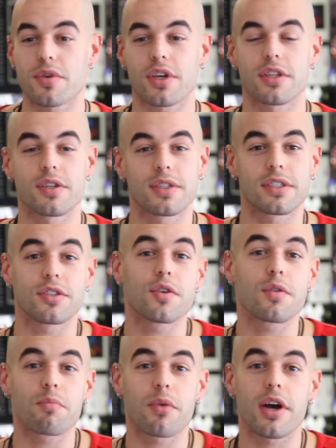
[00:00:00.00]
You can use a
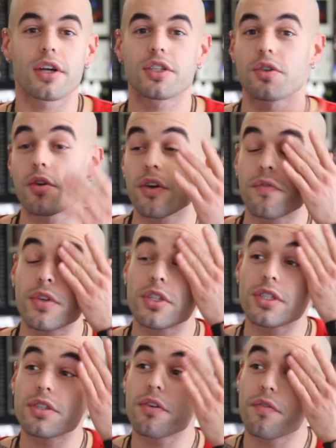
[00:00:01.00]
toothbrush or even
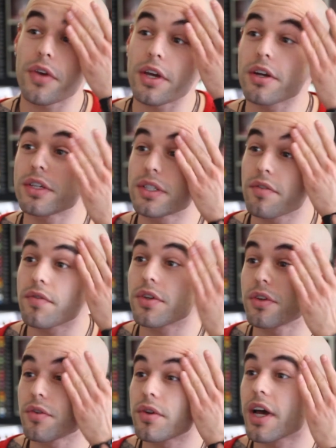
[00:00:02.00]
just your fingers if you
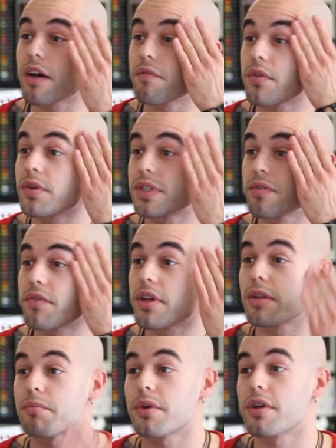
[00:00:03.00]
don't have those
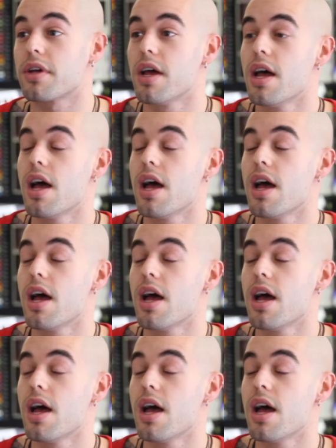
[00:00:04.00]
available.